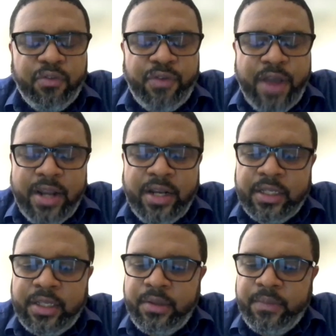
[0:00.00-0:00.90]
But
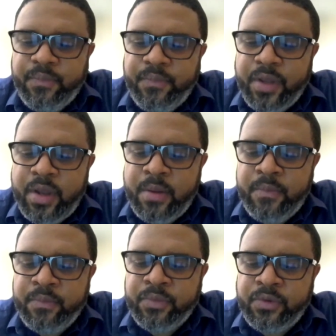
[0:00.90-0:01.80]
finally,
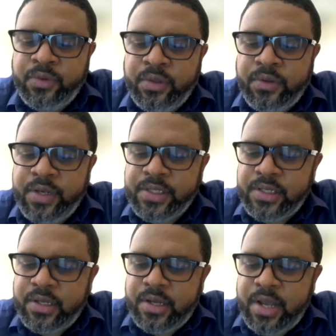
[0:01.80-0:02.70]
um, through the
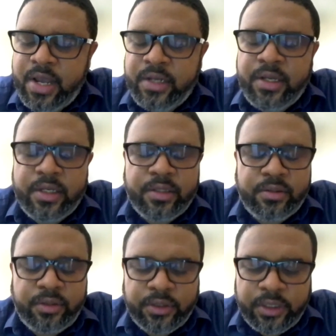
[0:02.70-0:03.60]
grace of God
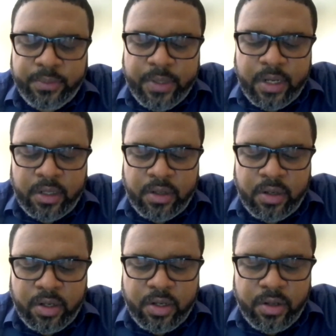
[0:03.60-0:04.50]
and a little bit of
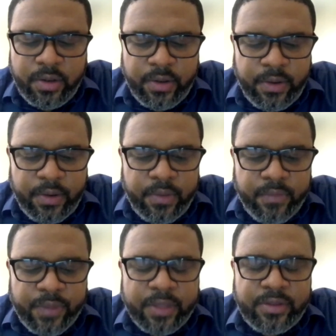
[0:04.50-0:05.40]
luck
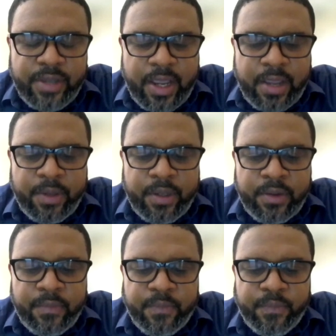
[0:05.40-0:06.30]
and
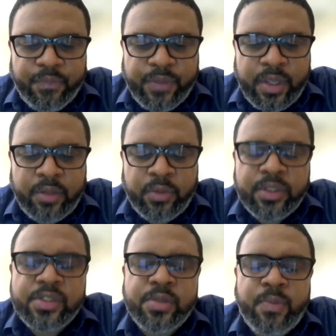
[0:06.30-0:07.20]
timing, and
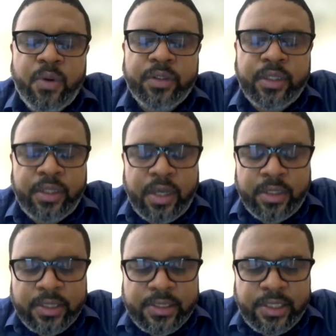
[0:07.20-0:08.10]
with the support of the
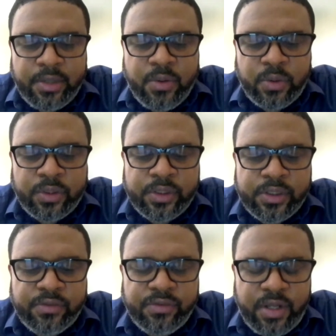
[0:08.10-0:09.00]
other
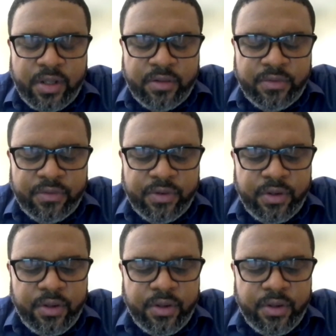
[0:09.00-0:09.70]
stakeholders involved,